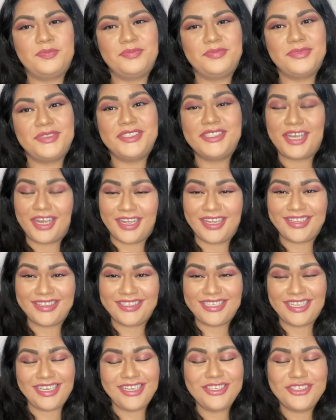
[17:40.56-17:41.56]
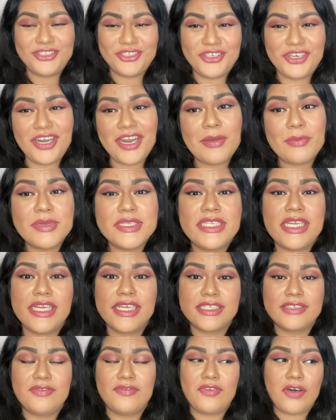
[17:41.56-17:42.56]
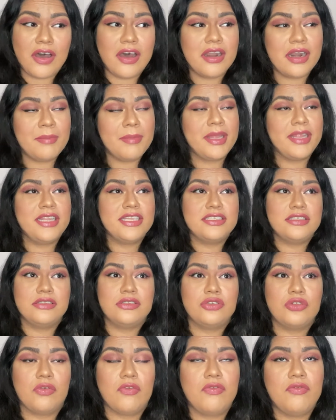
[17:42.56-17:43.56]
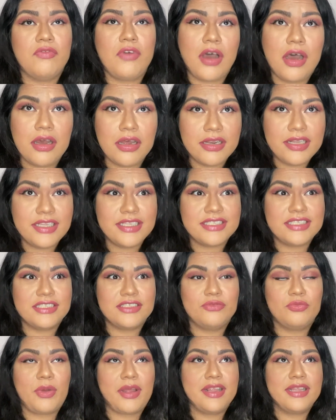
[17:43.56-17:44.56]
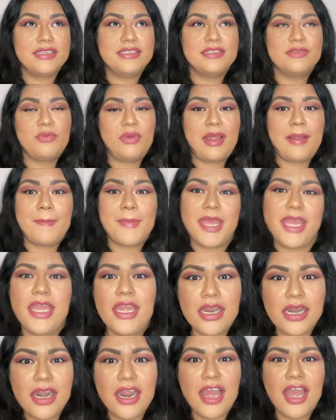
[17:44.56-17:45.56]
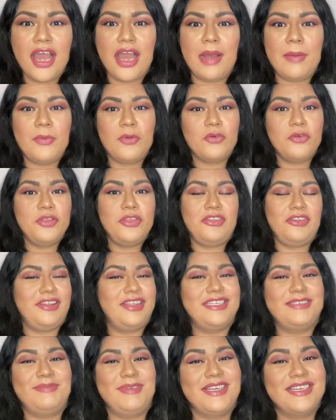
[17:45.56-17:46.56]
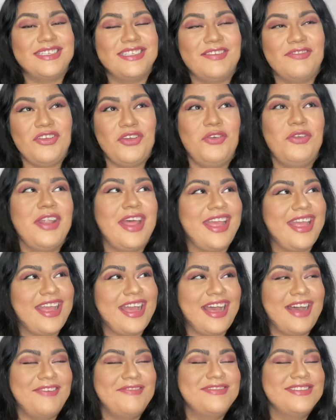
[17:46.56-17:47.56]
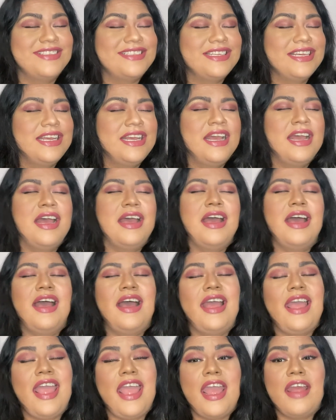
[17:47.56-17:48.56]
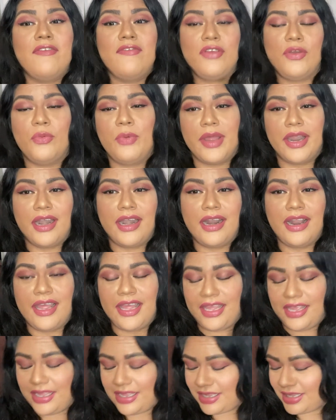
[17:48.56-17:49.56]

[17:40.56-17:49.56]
telling Junior it was his fault. I'm like, this is your fault. This is why I'm here. I'm going through this because of you. Like, I was everywhere. Like